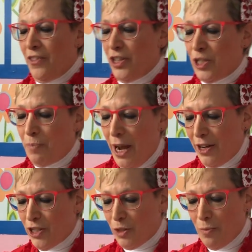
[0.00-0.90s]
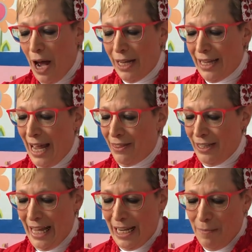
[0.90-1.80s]
The spider smiled at
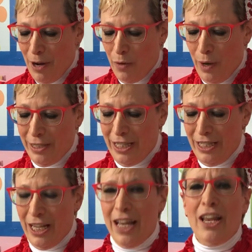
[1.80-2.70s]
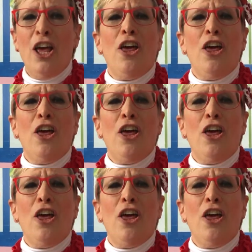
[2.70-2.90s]
the ladybug once inside.